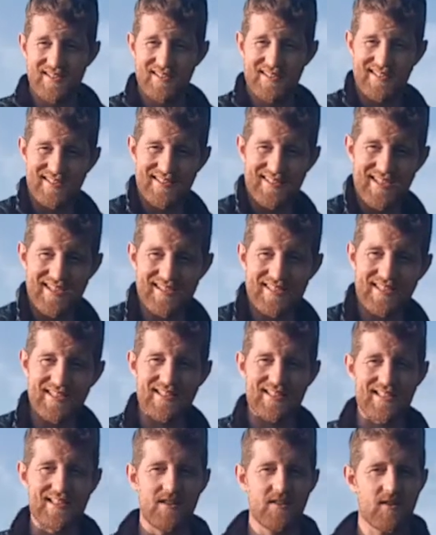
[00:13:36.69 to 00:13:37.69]

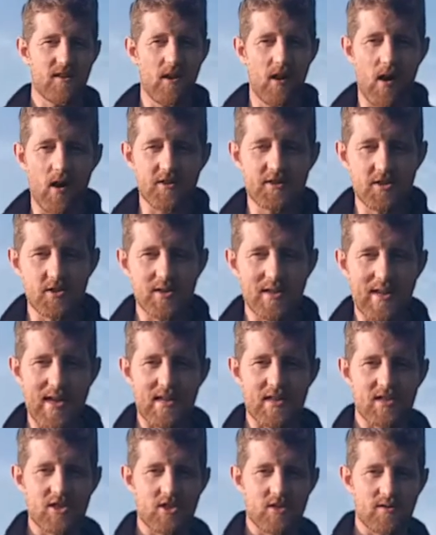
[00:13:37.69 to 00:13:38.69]
Statistically, the odds are
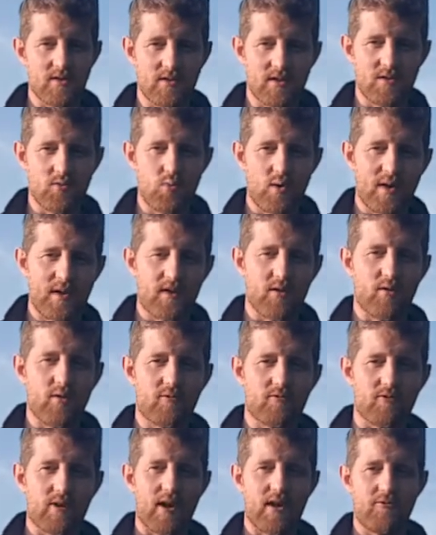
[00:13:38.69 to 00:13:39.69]
against you that this window
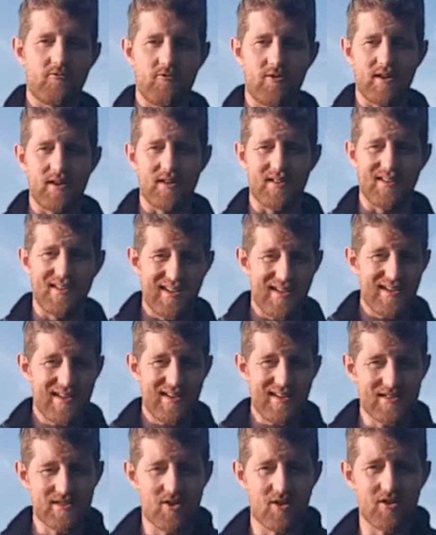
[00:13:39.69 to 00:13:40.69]
of grain filling
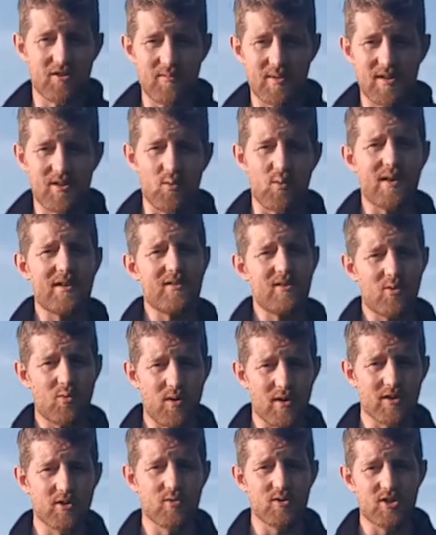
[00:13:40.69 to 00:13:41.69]
is going to be the window
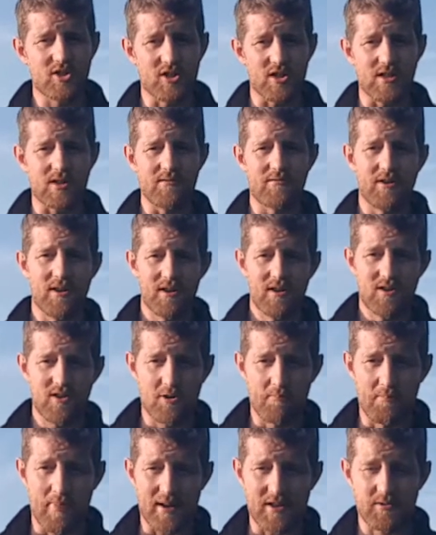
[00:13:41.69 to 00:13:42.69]
where you achieve
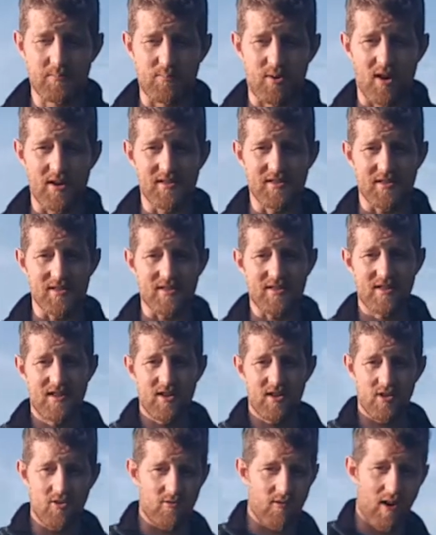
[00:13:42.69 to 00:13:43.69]
your best prices.
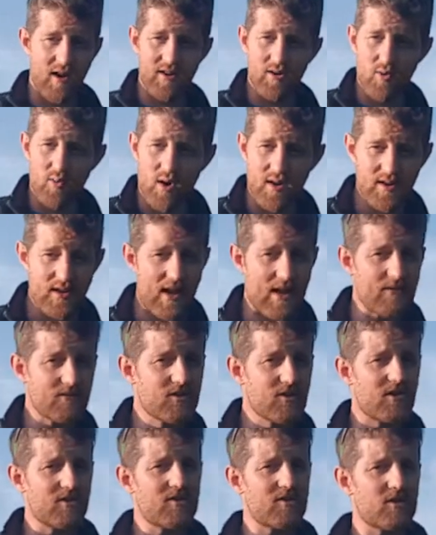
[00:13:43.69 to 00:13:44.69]
You either want to
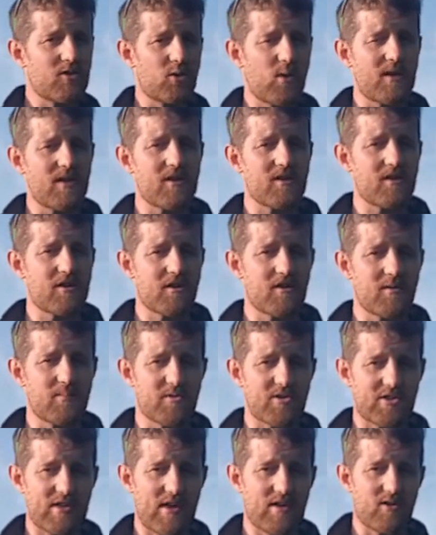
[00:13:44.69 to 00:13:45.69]
have done your 20 or
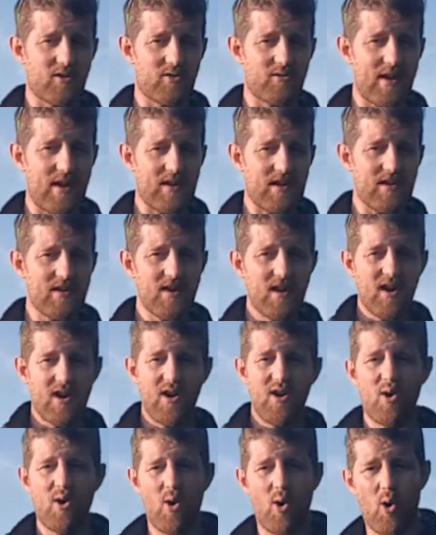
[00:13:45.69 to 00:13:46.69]
30% already,
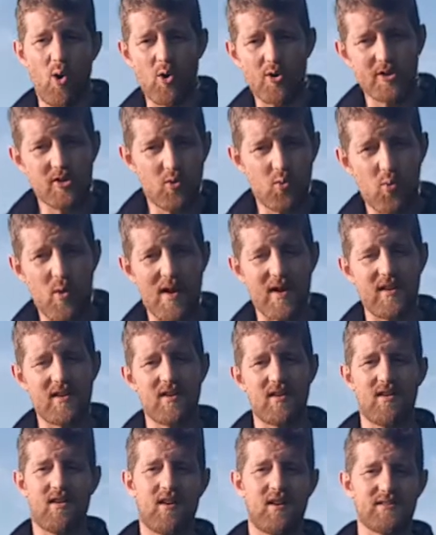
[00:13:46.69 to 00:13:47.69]
or you wait
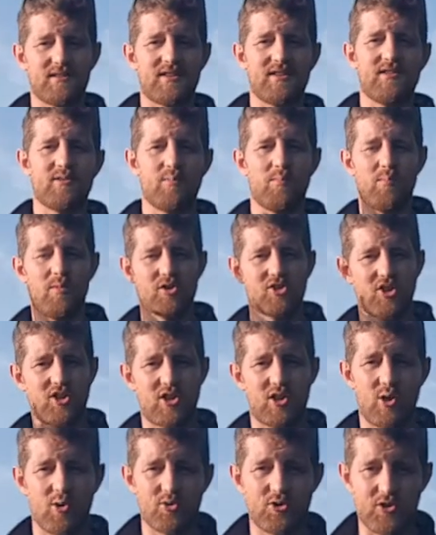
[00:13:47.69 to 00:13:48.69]
until much
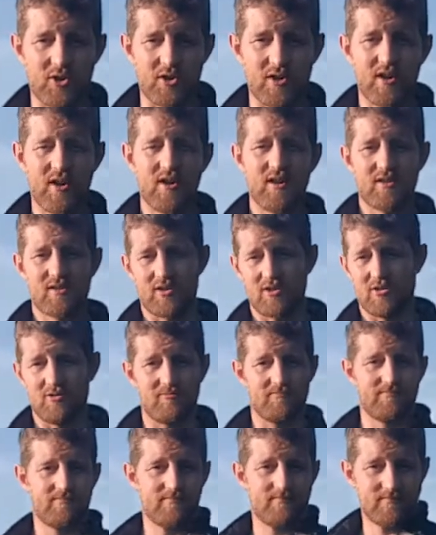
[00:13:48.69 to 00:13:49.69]
closer
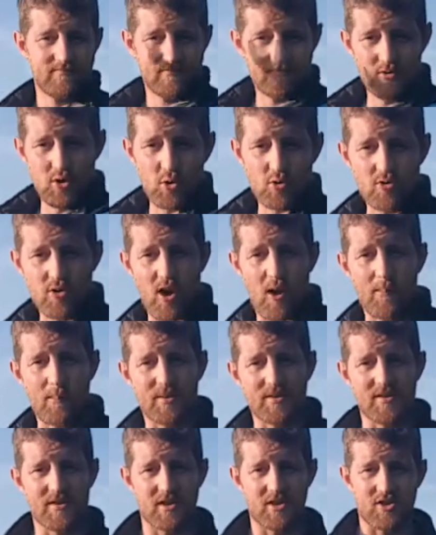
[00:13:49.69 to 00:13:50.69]
to new
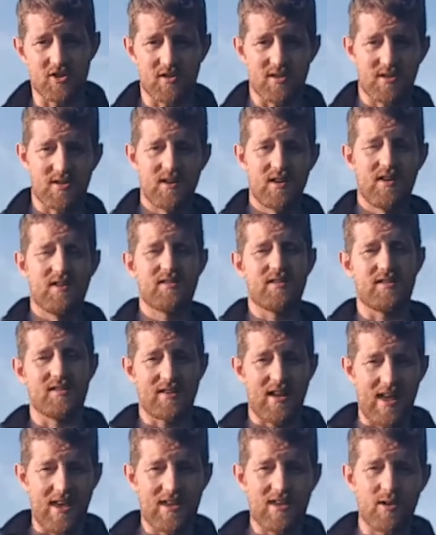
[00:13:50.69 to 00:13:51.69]
crop positions to
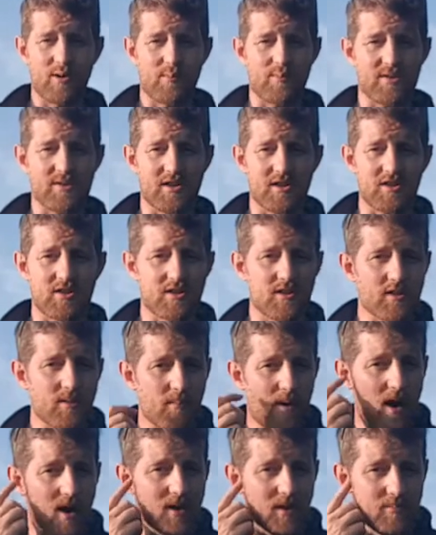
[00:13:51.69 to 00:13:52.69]
take your position in the
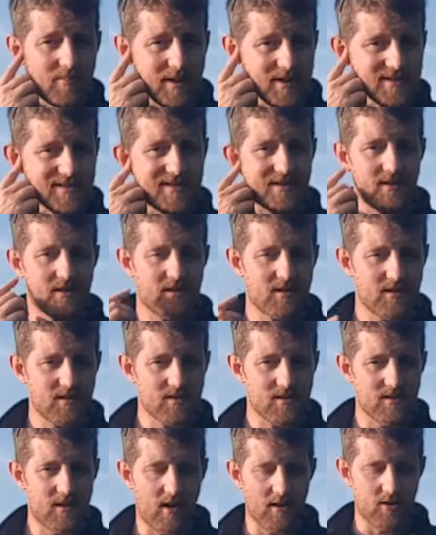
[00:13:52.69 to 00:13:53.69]
marketplace.
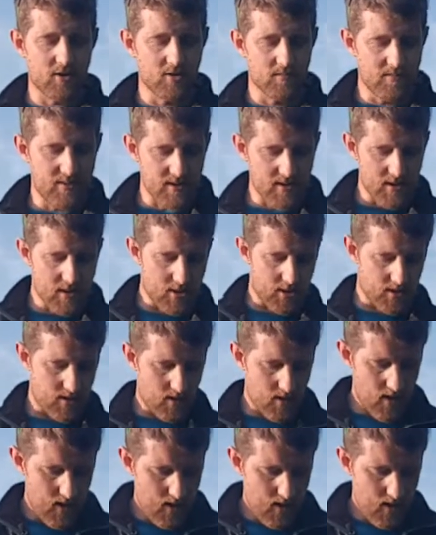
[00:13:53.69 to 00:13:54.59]
It's not a good position.